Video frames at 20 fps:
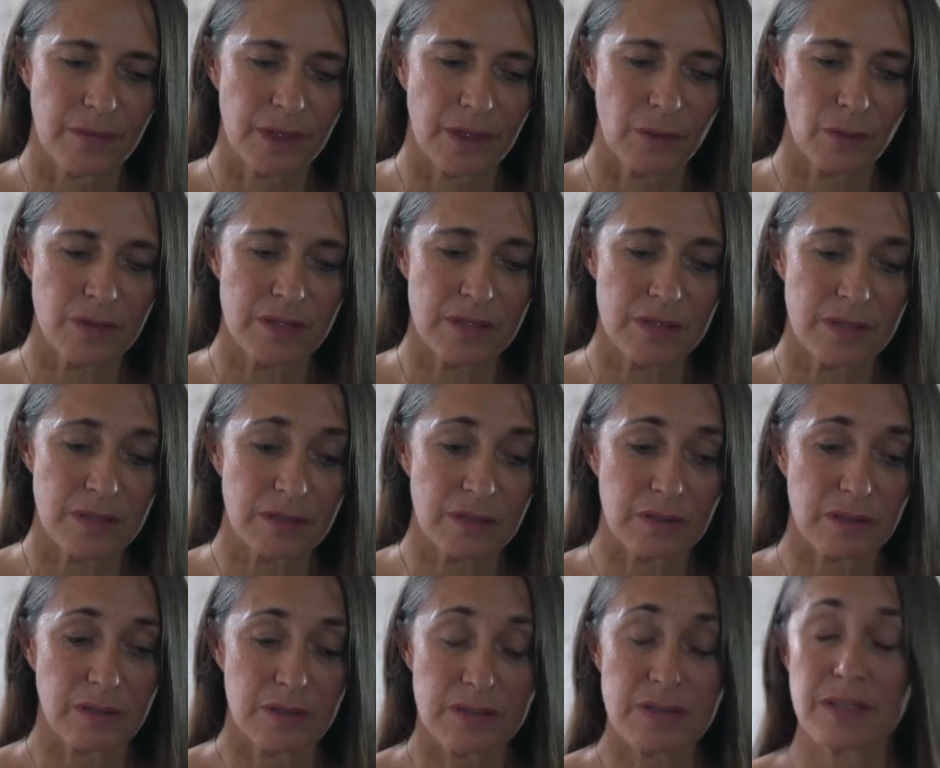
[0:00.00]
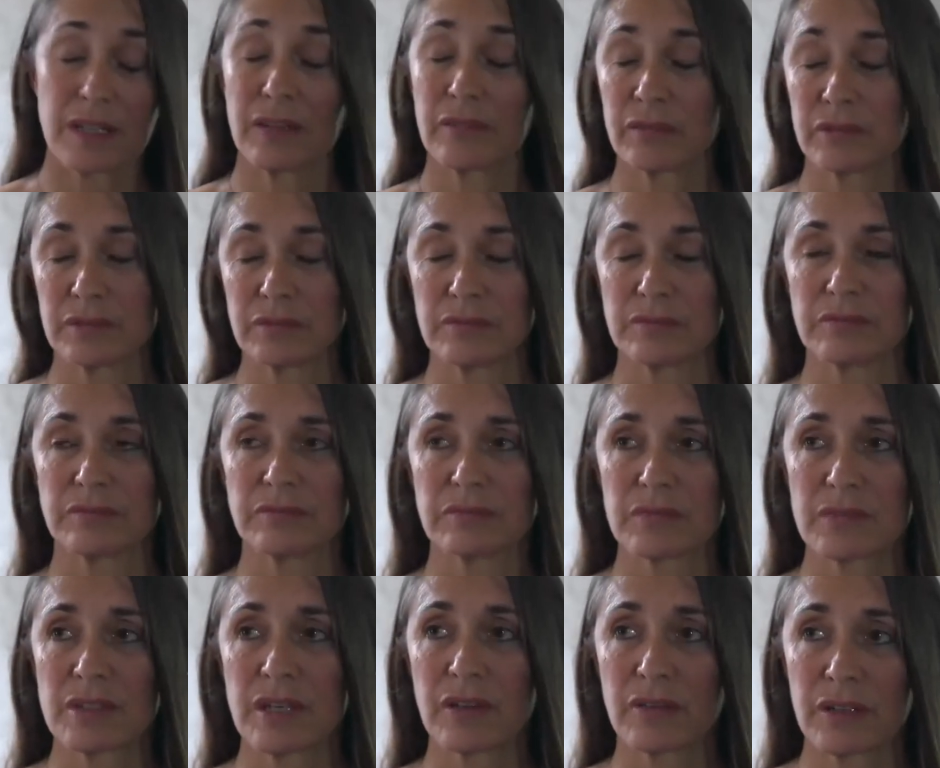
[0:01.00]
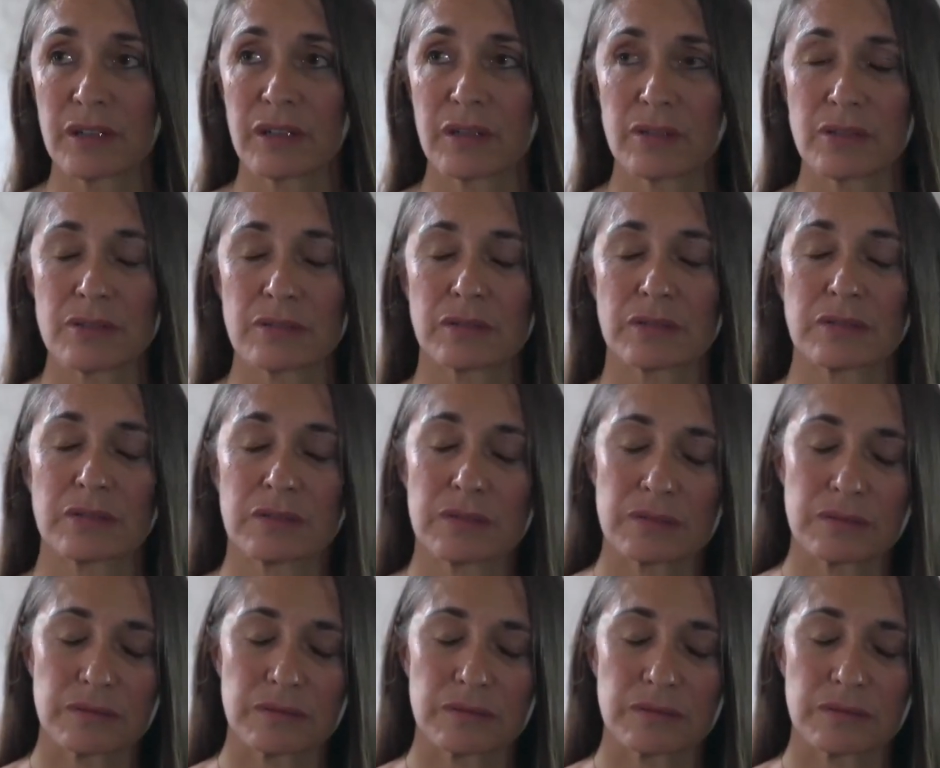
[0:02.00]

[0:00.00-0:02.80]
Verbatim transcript: He was uh, seven, seven years old,